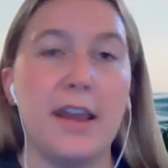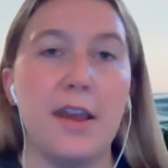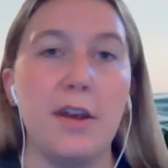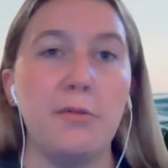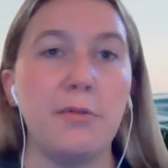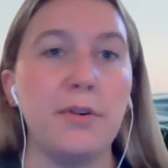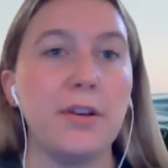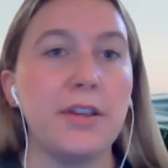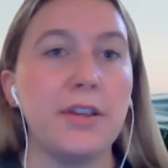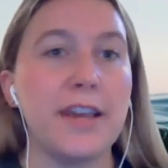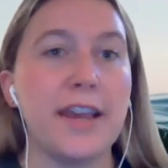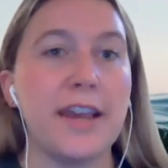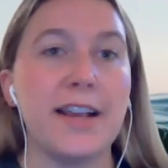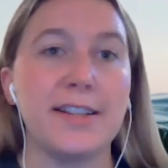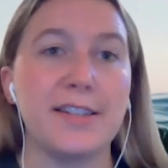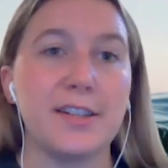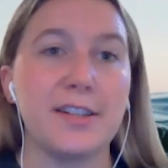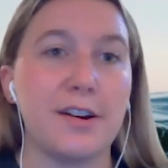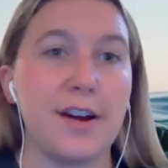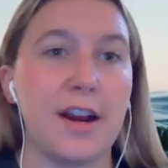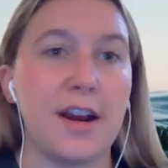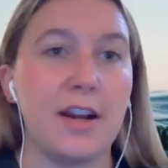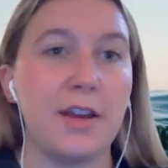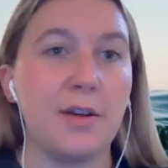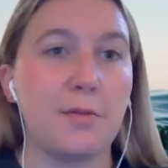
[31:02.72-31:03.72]
really answer
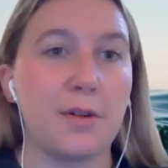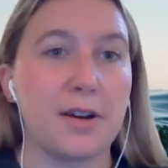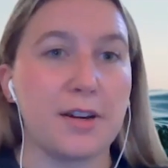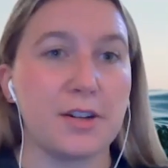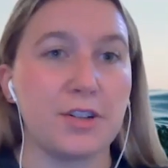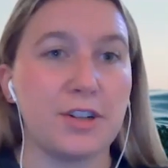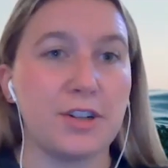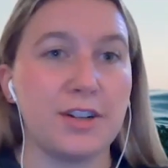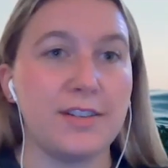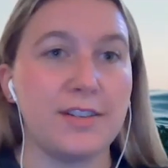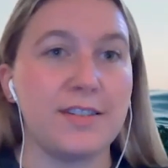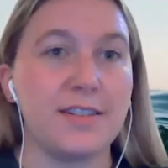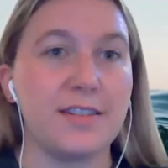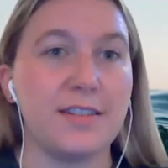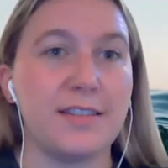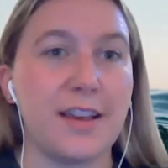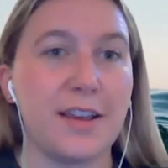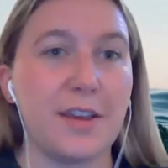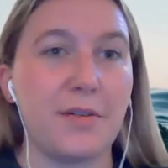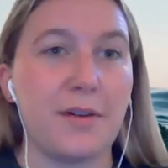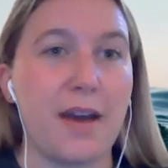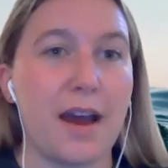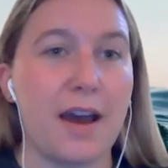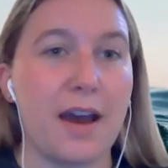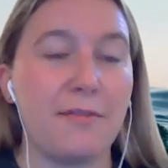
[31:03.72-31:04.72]
any questions that
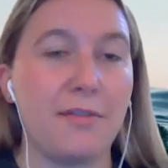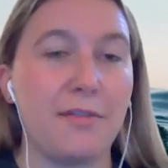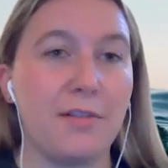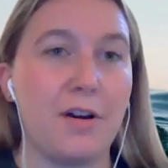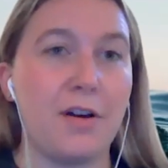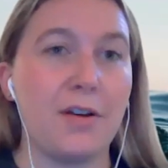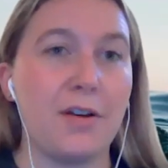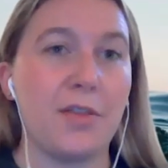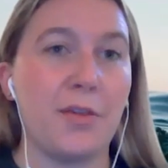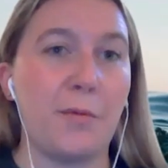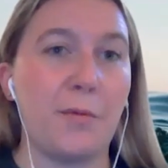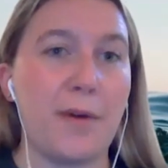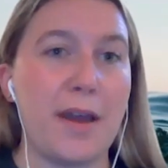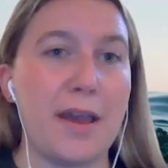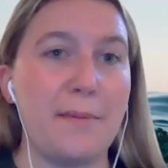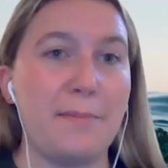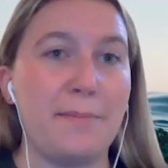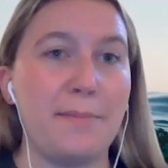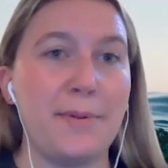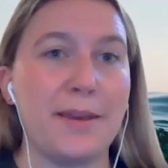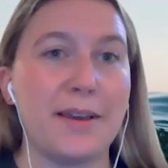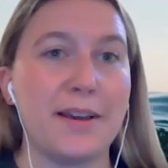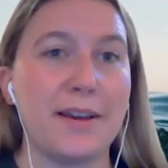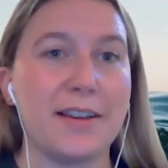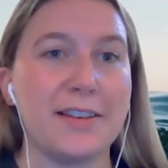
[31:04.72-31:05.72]
you have along the way,
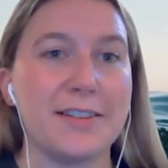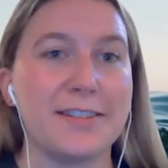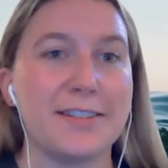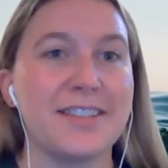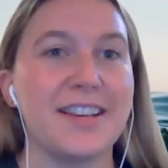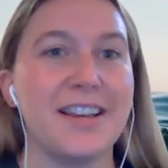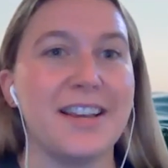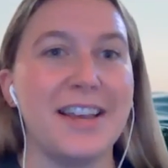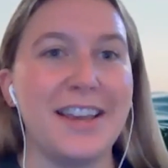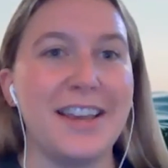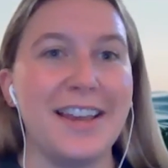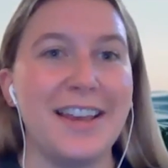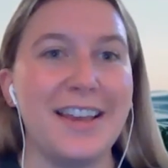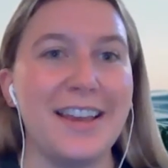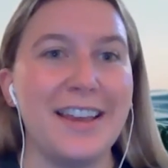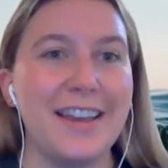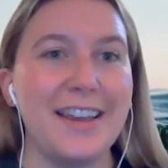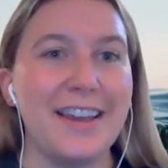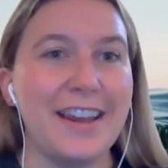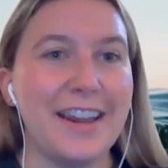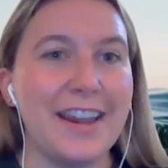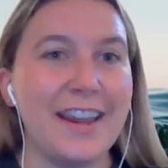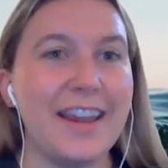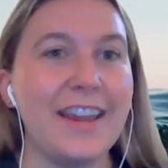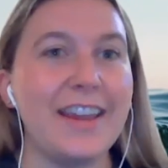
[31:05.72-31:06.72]
because
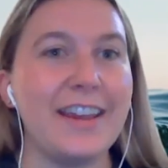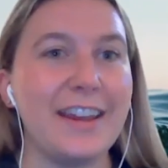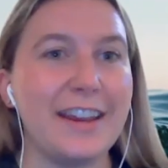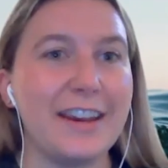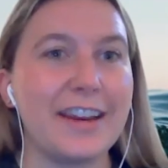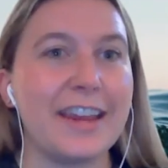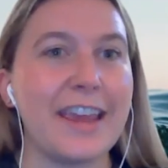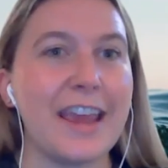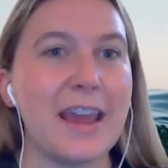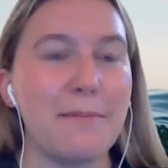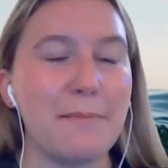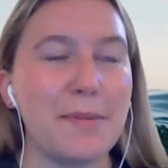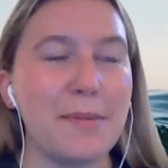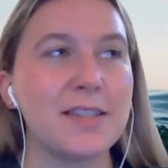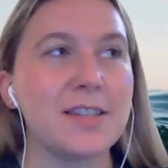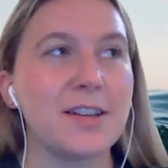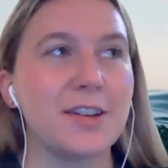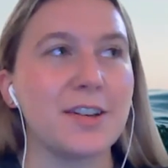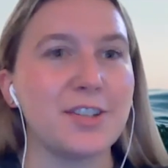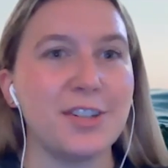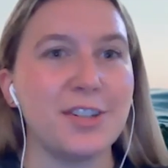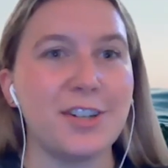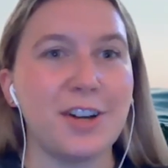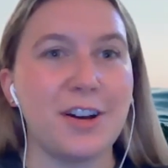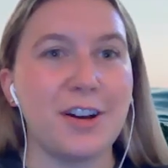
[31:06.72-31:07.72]
it can be
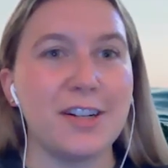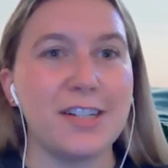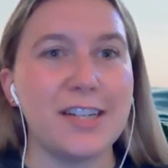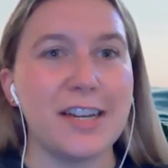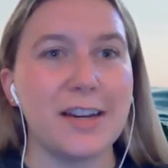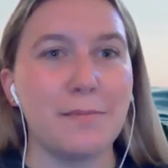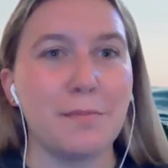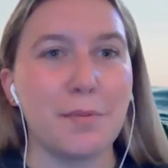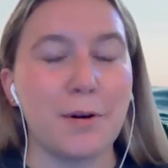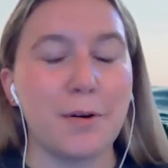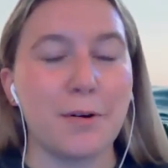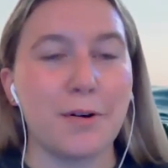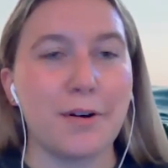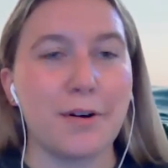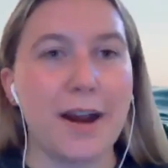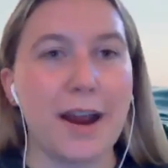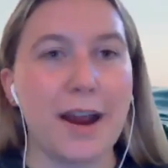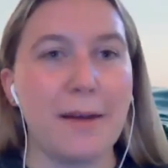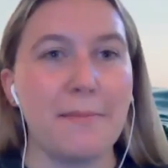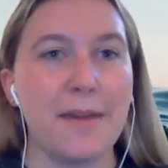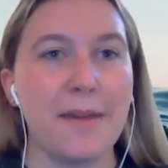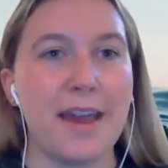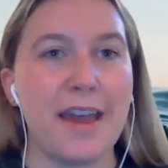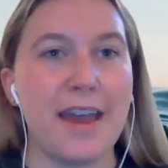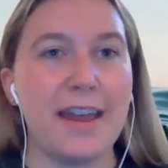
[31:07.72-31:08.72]
such a daunting
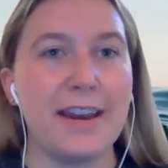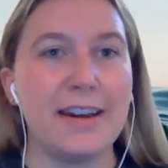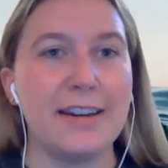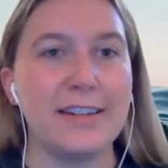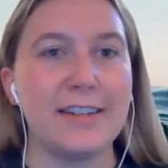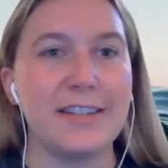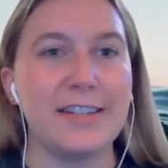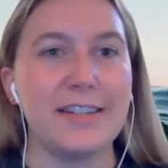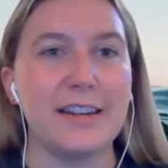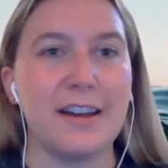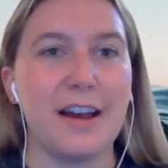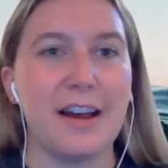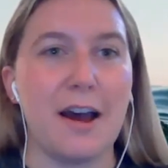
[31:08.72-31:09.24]
program. And